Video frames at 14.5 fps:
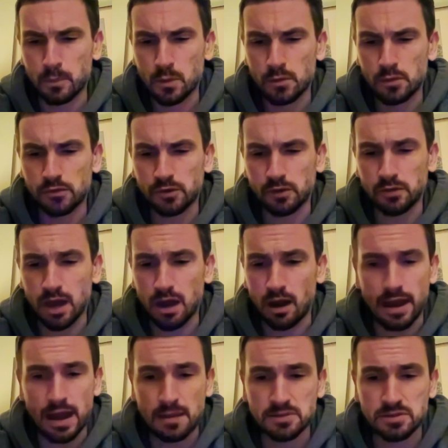So yeah, I
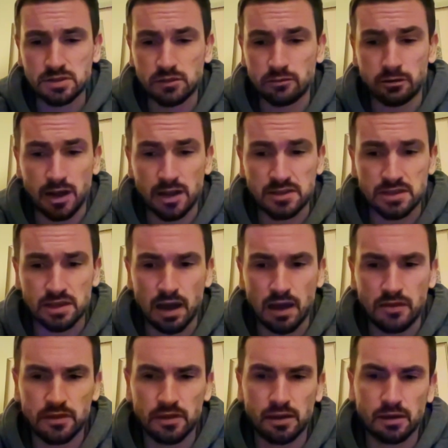absolutely regret it.
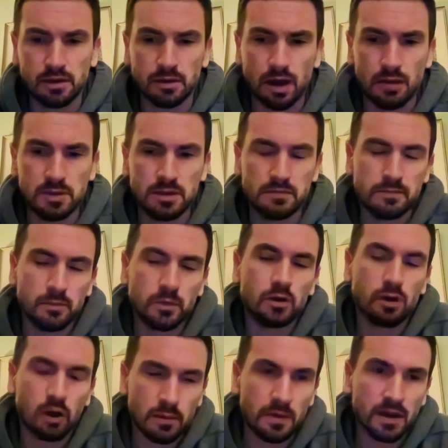I mean,
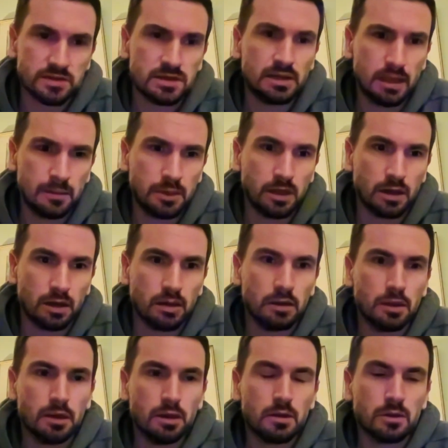going back to Libya,
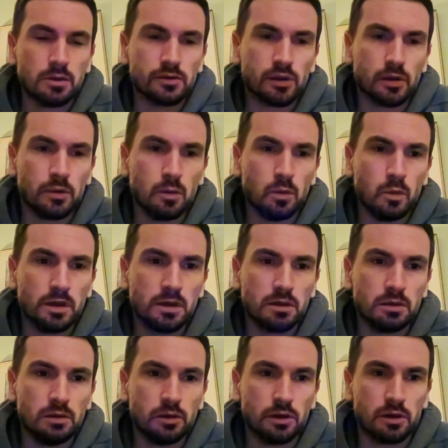So we
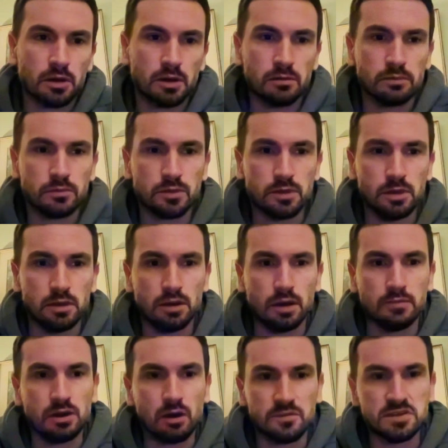can look at the, I
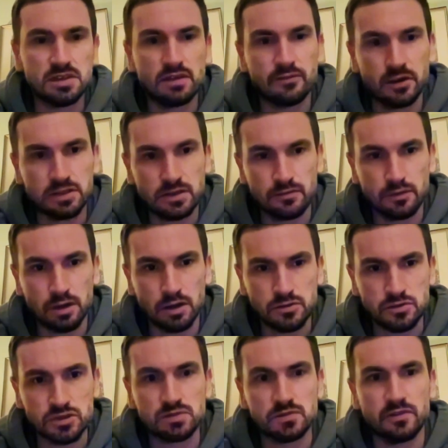mean, obviously they're very different
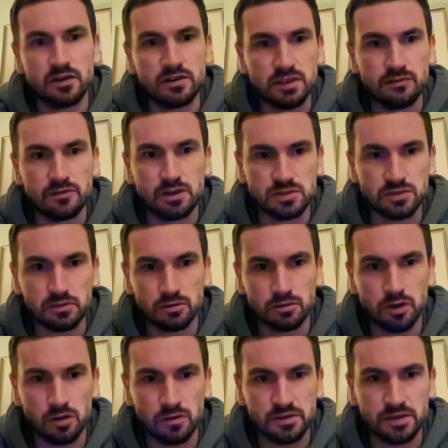countries with very different historical
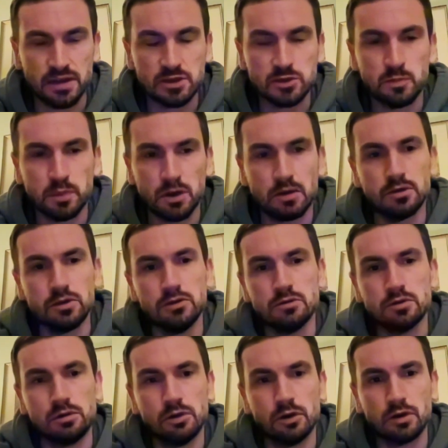contexts, but you
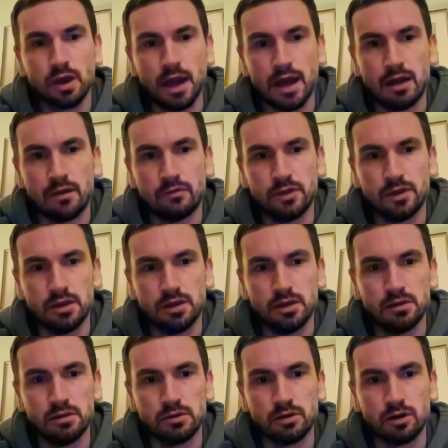can look at
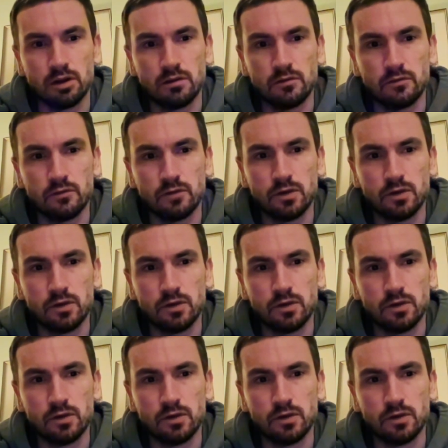the kind of,